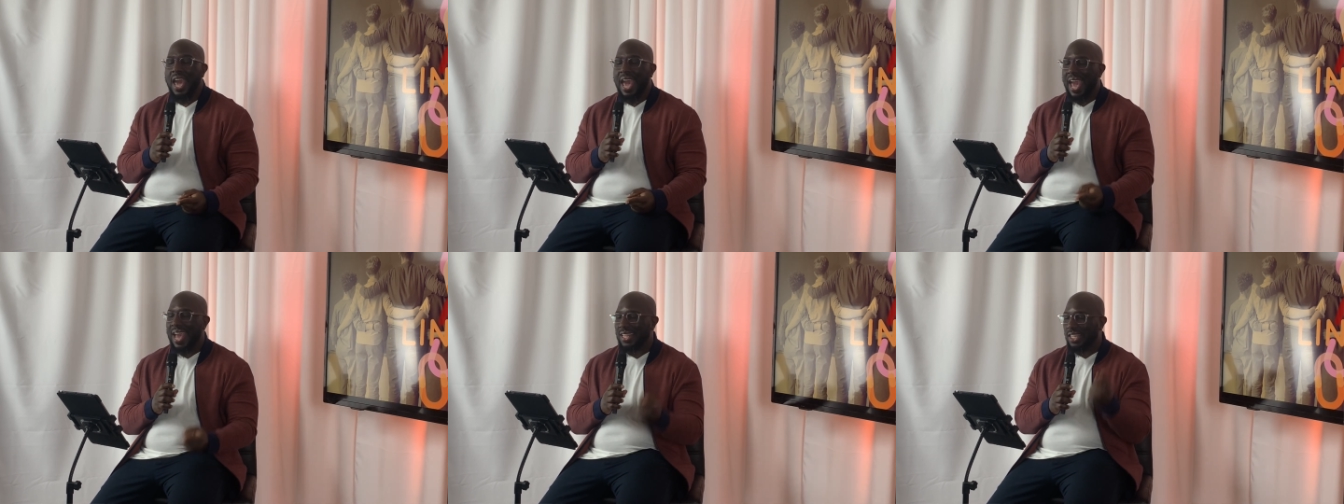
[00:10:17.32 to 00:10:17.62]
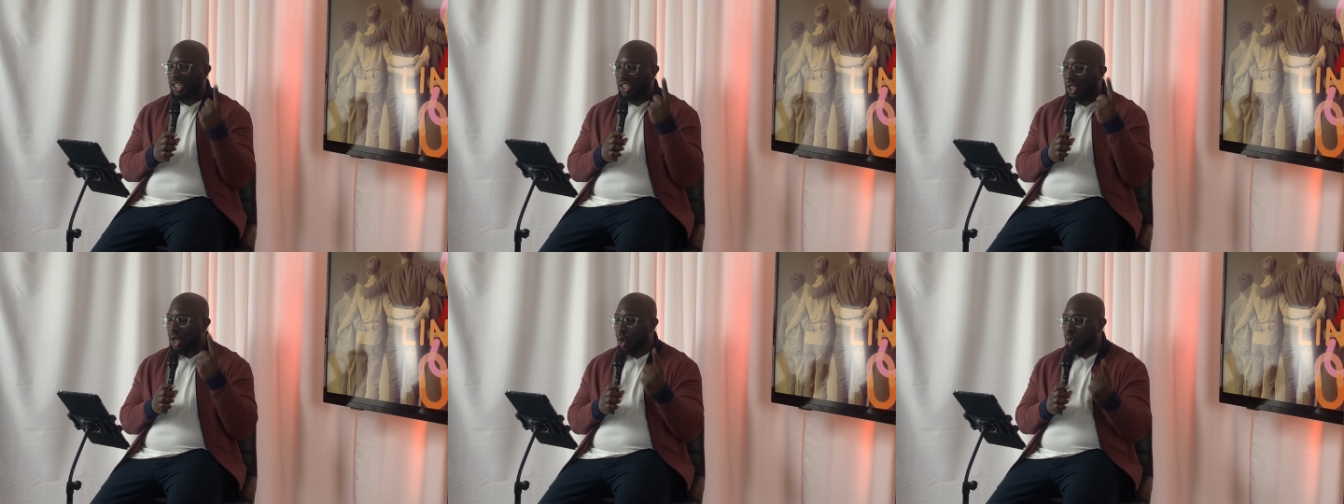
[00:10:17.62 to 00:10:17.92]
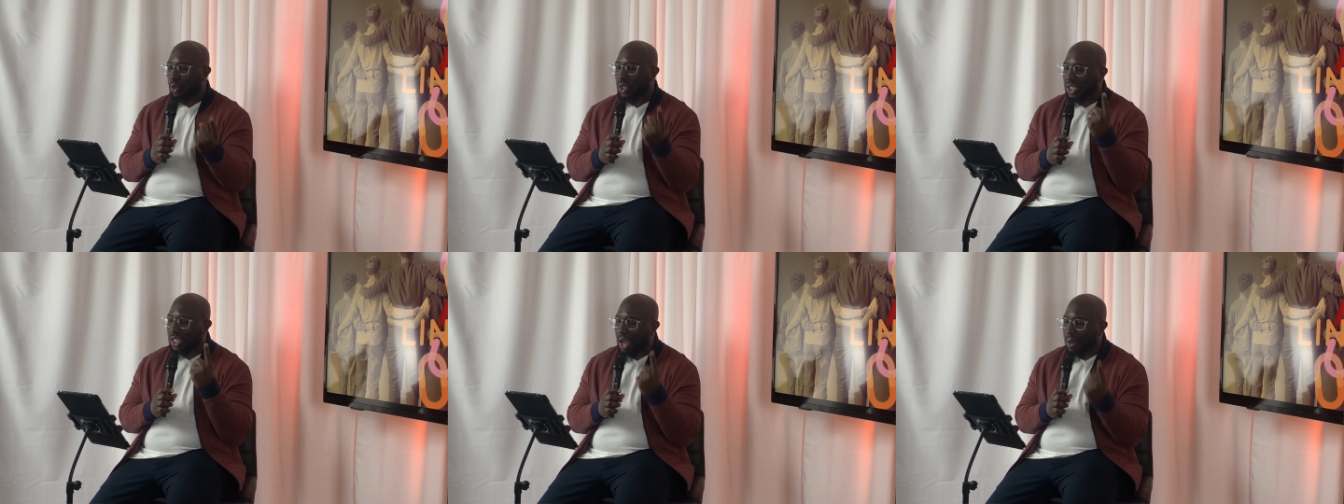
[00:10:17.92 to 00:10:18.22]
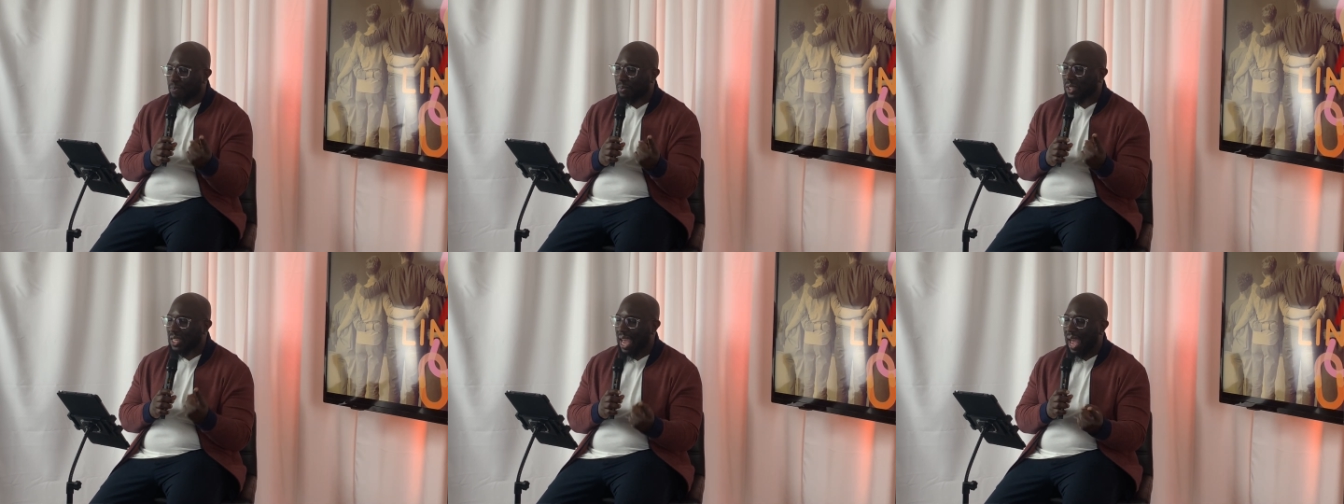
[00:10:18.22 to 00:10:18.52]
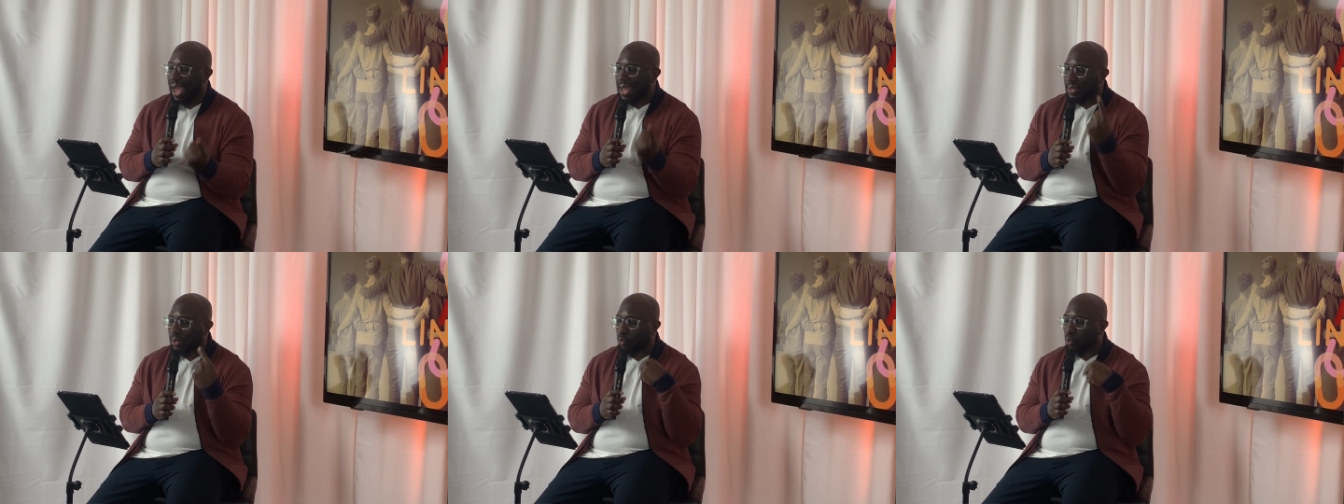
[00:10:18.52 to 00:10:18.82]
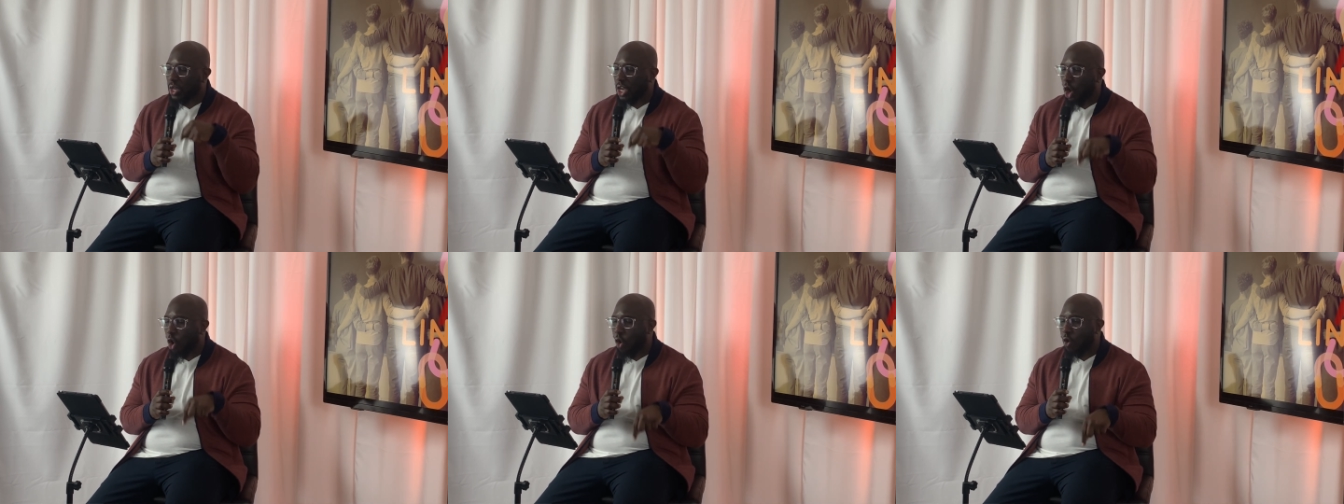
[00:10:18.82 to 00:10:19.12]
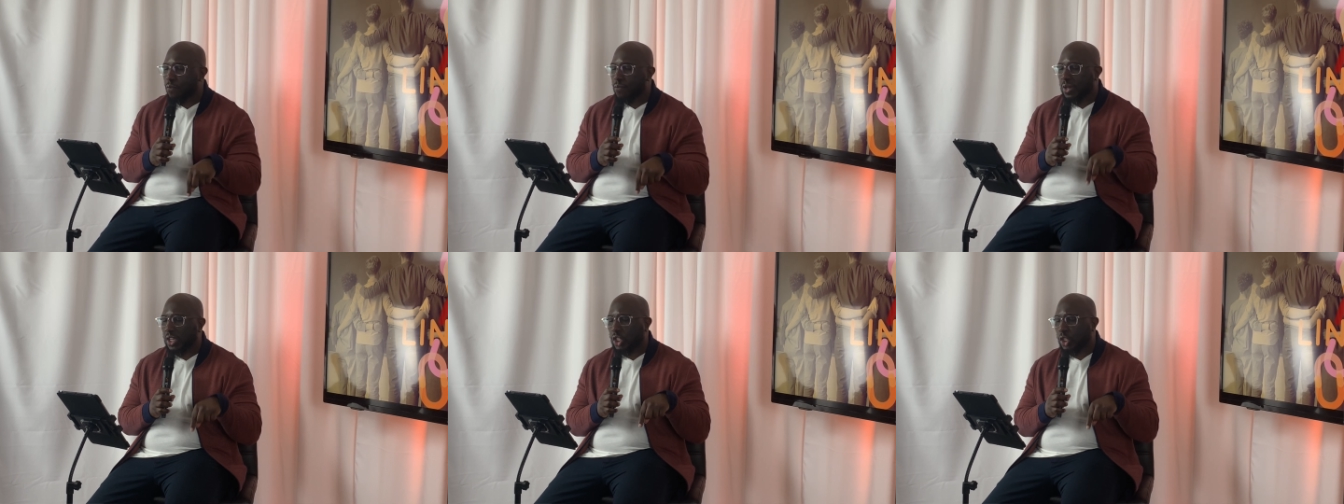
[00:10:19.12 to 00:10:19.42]
And so sometimes we
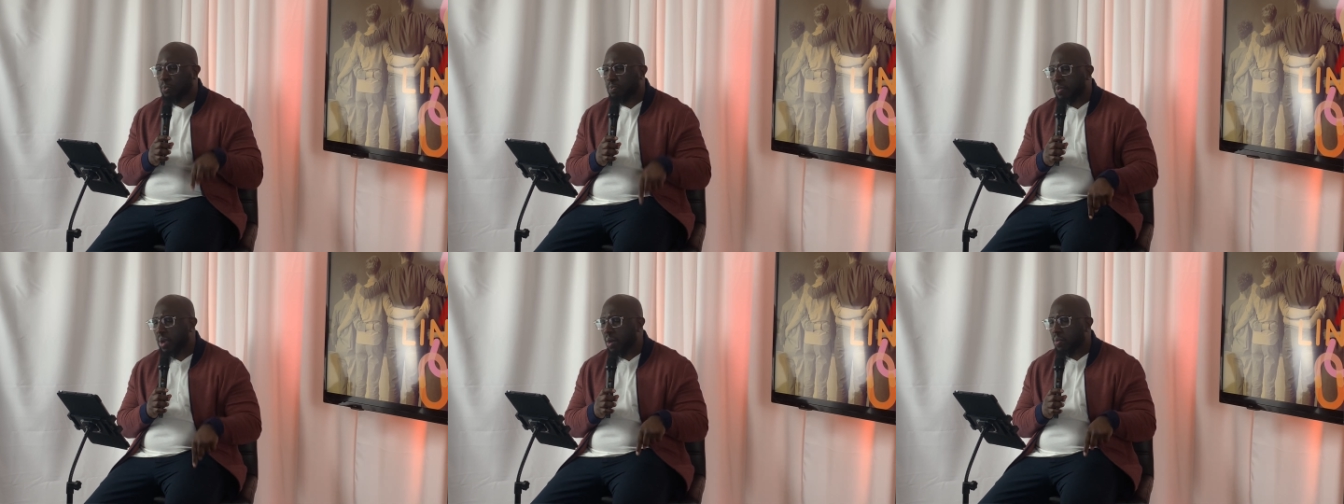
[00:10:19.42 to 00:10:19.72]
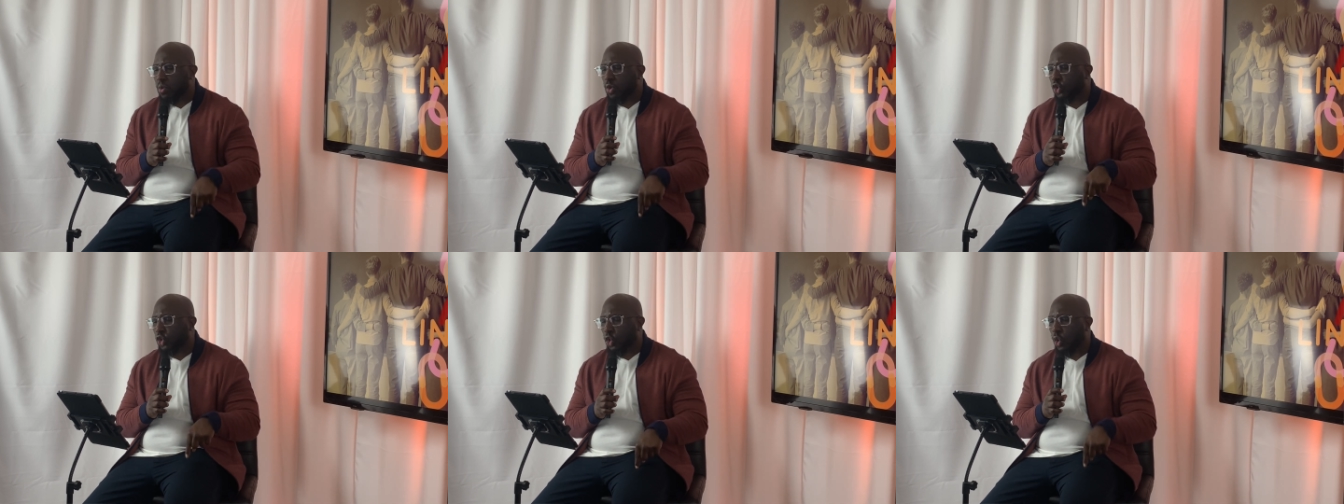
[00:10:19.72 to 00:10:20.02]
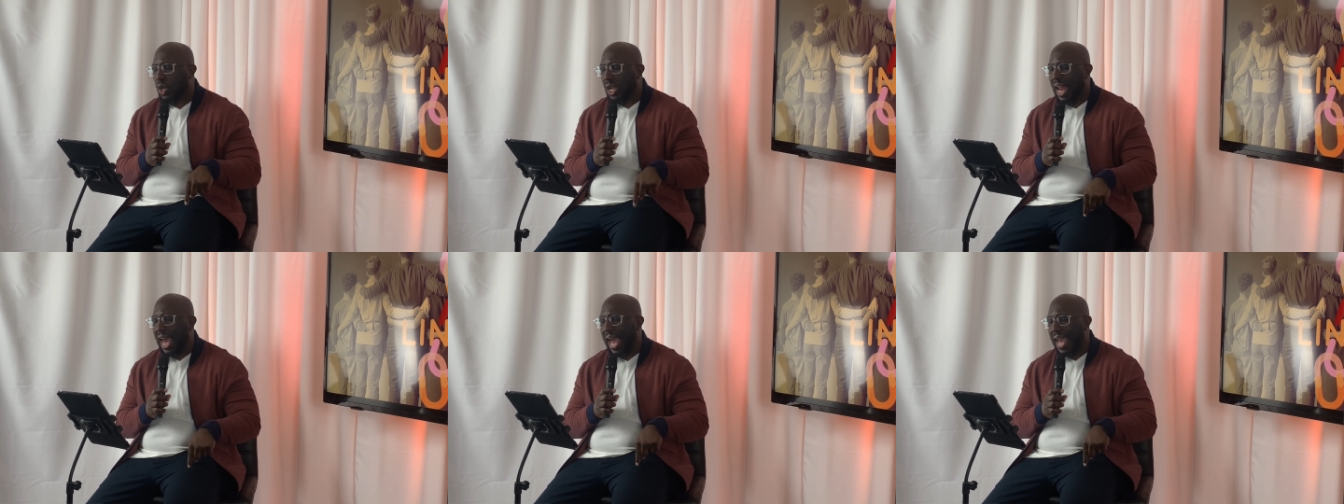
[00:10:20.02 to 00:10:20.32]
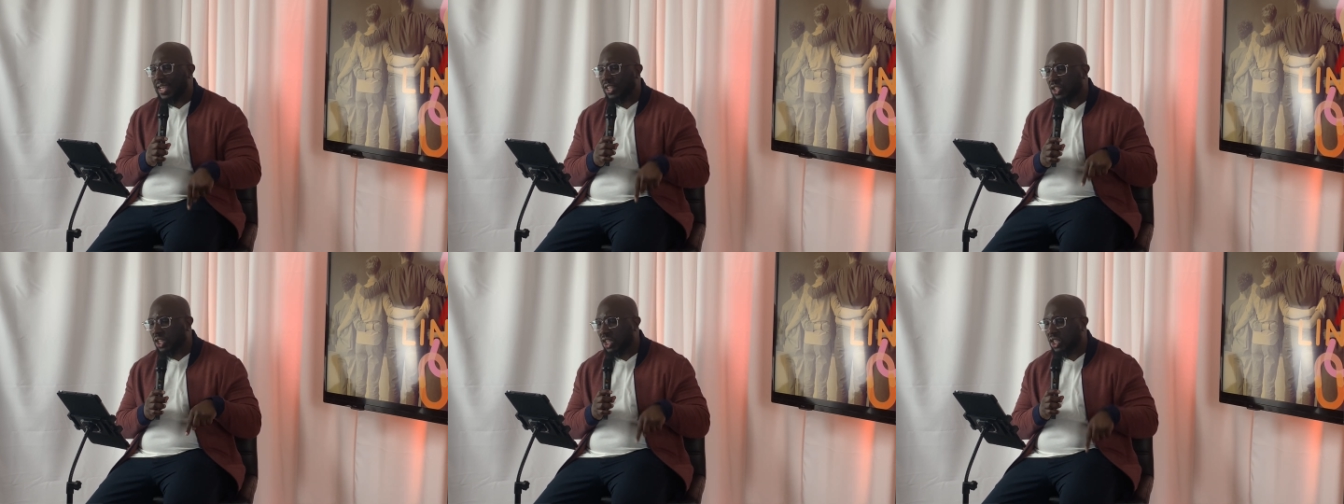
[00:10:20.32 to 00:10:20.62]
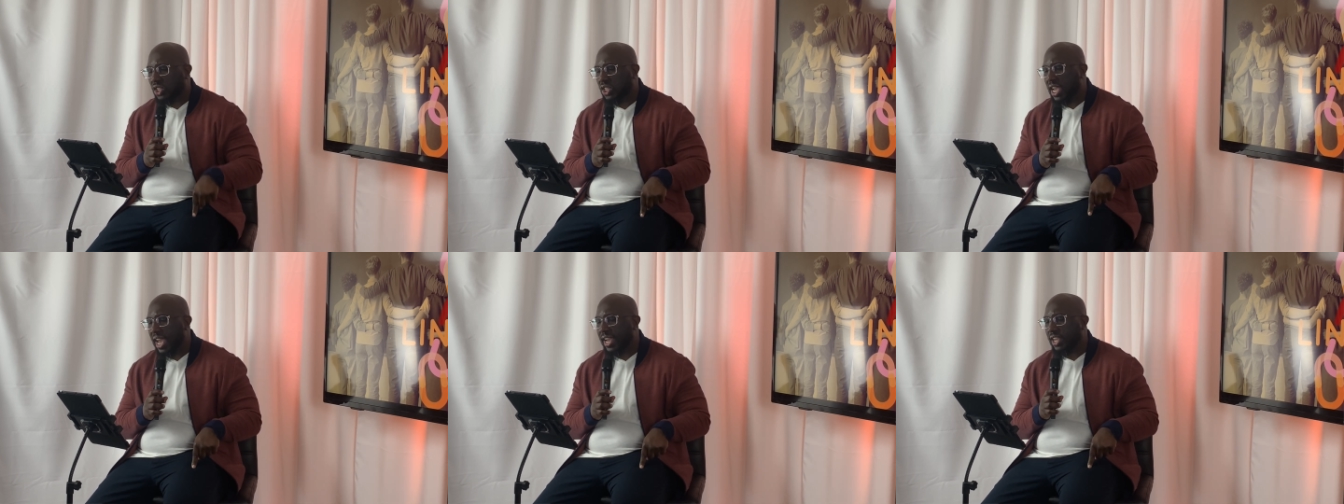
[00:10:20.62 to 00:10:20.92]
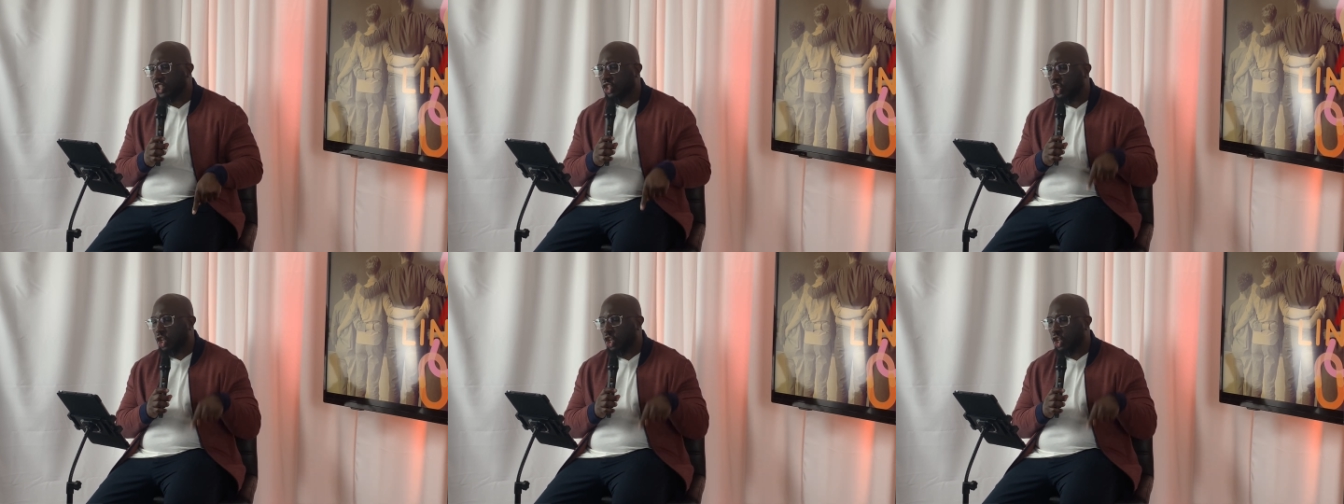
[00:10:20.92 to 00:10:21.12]
over spiritualize the text